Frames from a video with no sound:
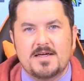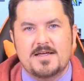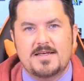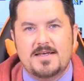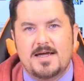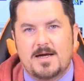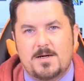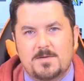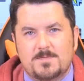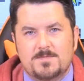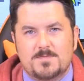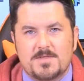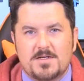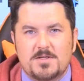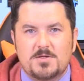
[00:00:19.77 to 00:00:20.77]
Now,
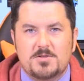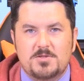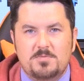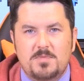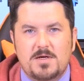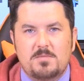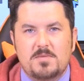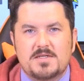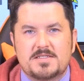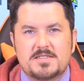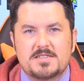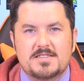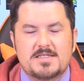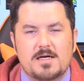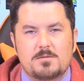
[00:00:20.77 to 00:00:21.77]
there's a big
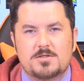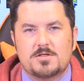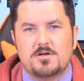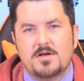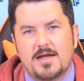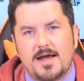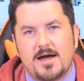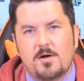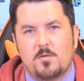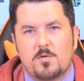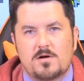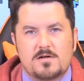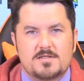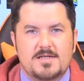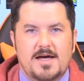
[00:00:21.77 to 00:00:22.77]
misconception on how
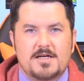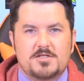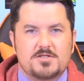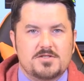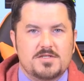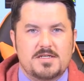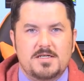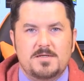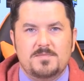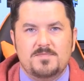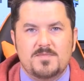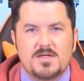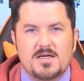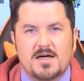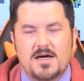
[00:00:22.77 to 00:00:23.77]
words actually
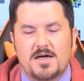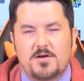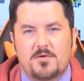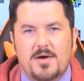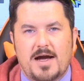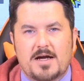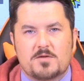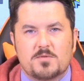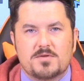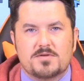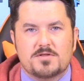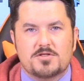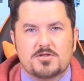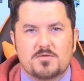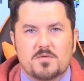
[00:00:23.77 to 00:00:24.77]
uh, interact with the
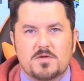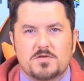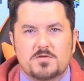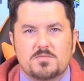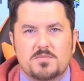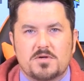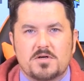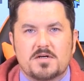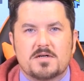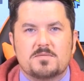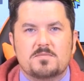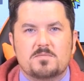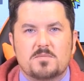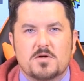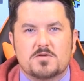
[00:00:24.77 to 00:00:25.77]
children's book.
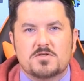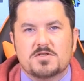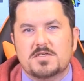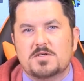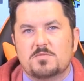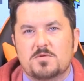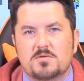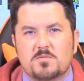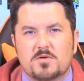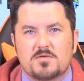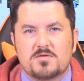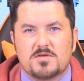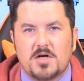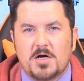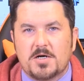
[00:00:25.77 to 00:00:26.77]
Mostly when we're
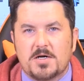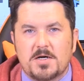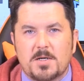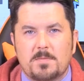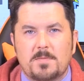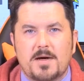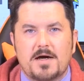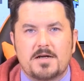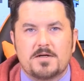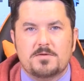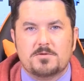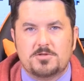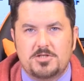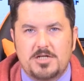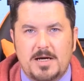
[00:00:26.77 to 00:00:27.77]
talking about
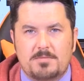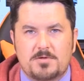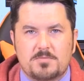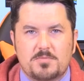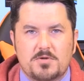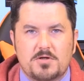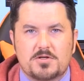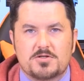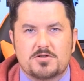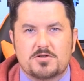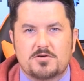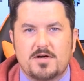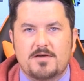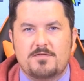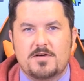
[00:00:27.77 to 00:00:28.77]
either chapter books or
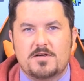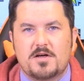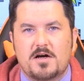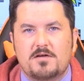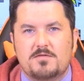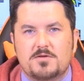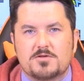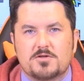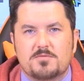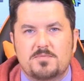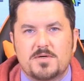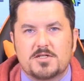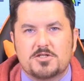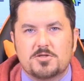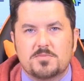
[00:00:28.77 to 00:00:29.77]
graphic novels or
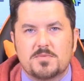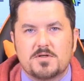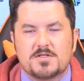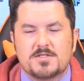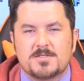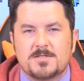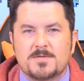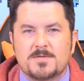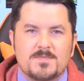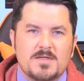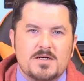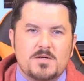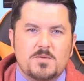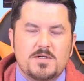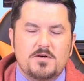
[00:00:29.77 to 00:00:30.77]
picture books,
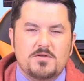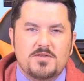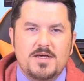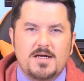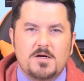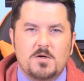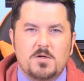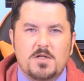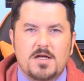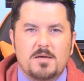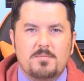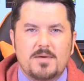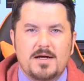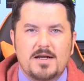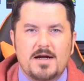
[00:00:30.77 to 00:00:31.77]
we don't think a whole lot
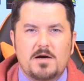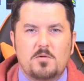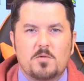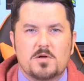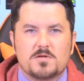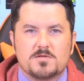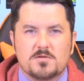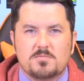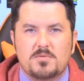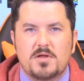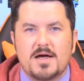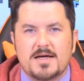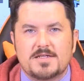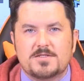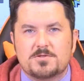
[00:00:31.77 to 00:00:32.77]
about how words are
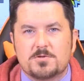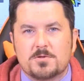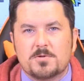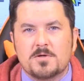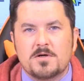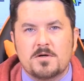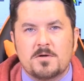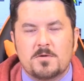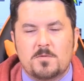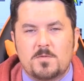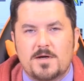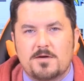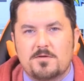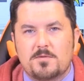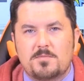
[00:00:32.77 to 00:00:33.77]
placed or
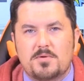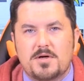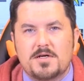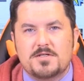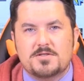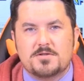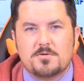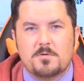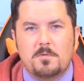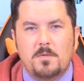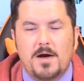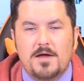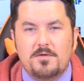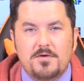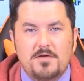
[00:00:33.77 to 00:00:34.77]
where they're placed or
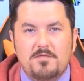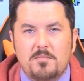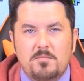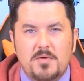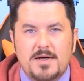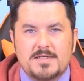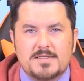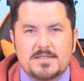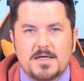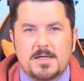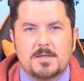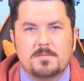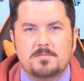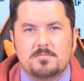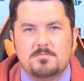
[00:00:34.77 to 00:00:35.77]
why they're even placed there,
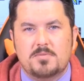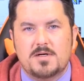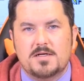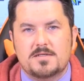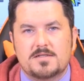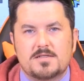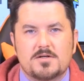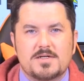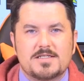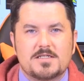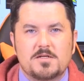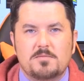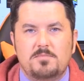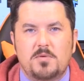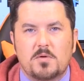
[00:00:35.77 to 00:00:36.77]
but there is an
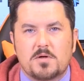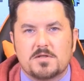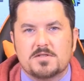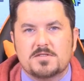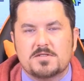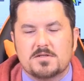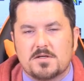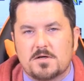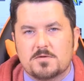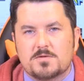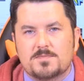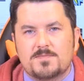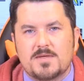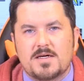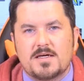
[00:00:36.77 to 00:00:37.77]
importance to those.
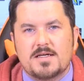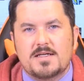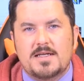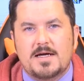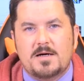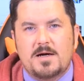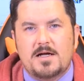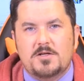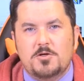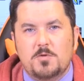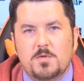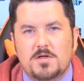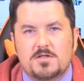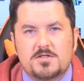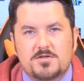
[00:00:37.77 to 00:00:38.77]
Now, I do
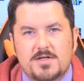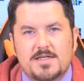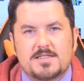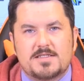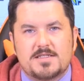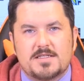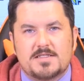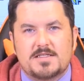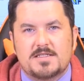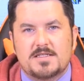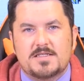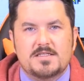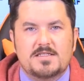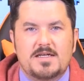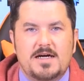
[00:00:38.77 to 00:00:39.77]
want to stress this, and
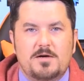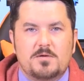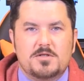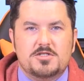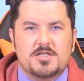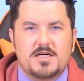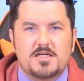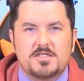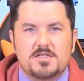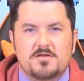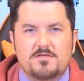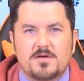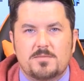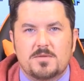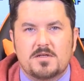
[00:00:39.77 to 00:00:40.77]
this is how we're changing
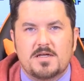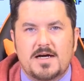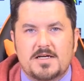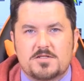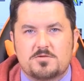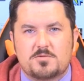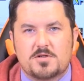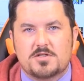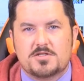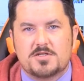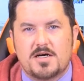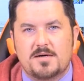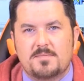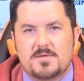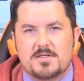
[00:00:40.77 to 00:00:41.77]
from the last
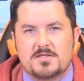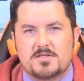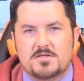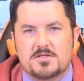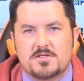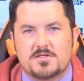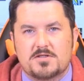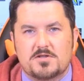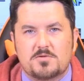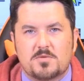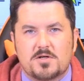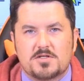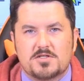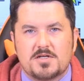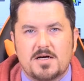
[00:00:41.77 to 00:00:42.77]
workshop into this new
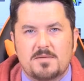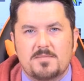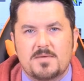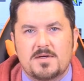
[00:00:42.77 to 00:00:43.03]
workshop.